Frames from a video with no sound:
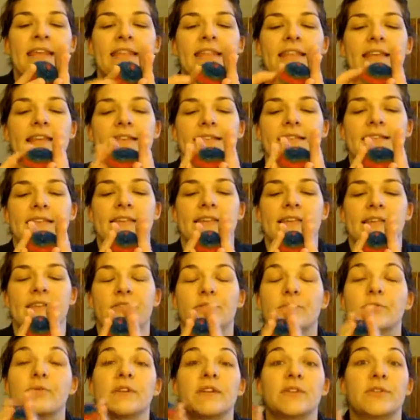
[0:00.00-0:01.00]
This is
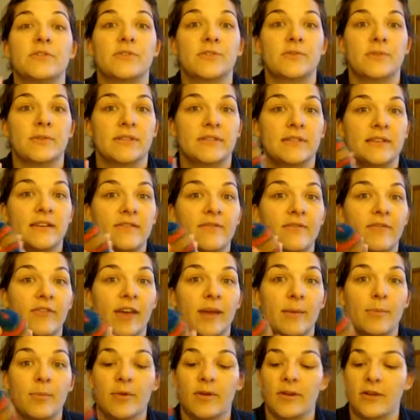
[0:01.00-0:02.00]
3-use twisted and
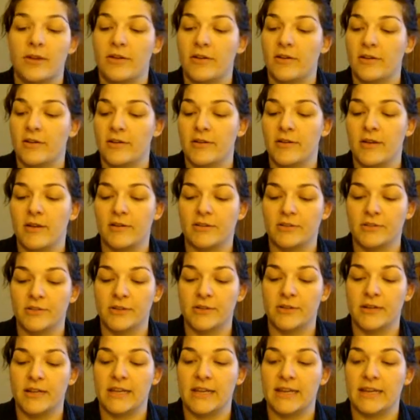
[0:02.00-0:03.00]
fiber yarn
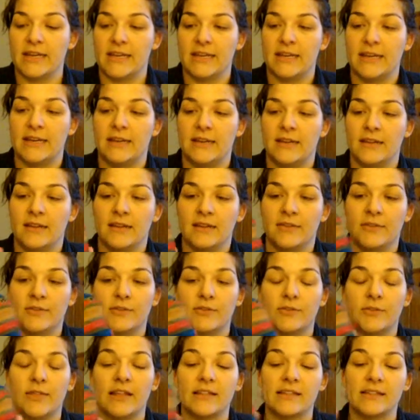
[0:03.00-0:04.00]
alternated.
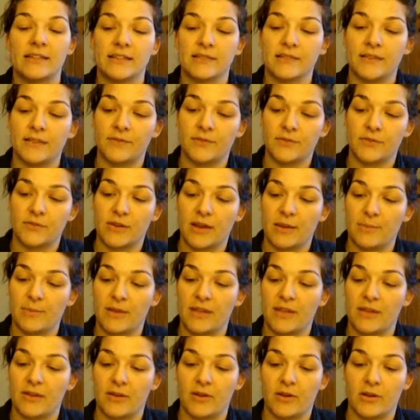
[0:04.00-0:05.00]
So that's a
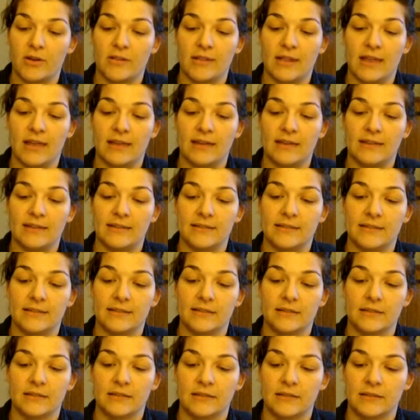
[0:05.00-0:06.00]
self-striping yarn. That
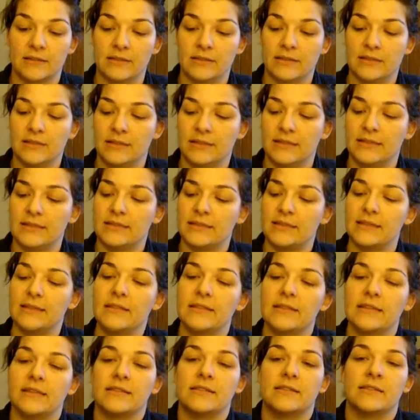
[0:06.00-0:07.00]
is, it's
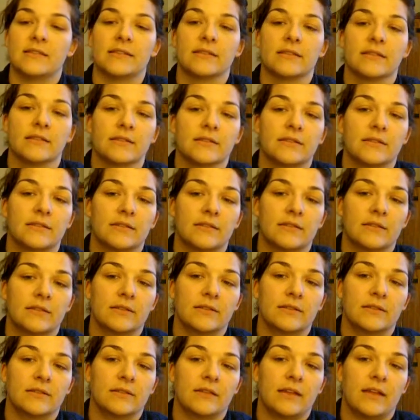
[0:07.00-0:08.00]
these
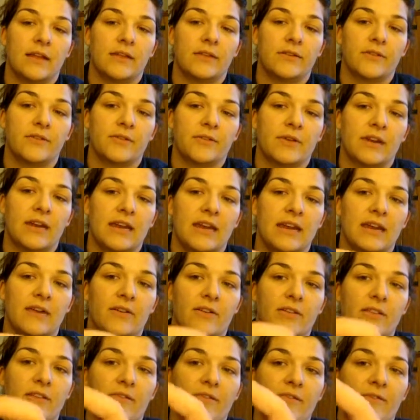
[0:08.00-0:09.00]
colors right here
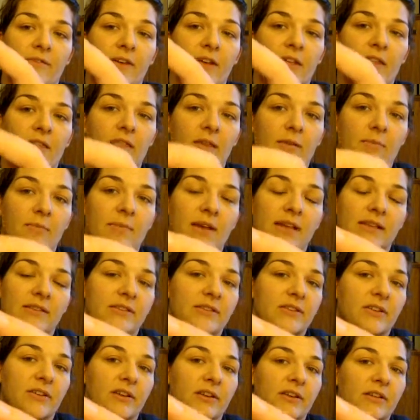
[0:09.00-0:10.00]
on the foot, the
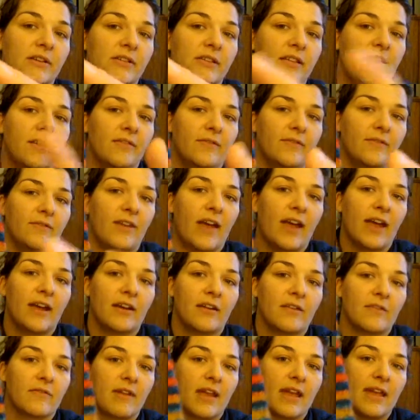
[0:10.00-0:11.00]
mustard, the
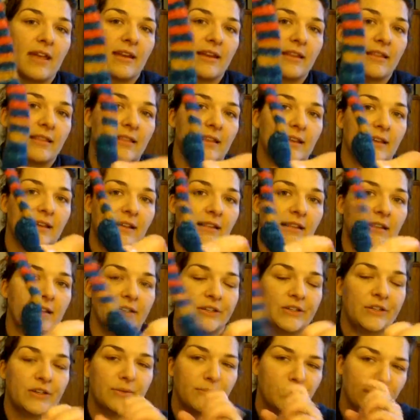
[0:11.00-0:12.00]
fire red, and the
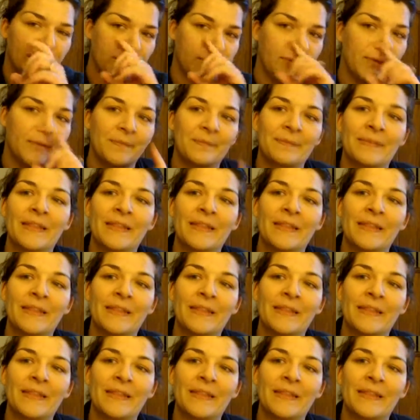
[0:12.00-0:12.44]
electric blue.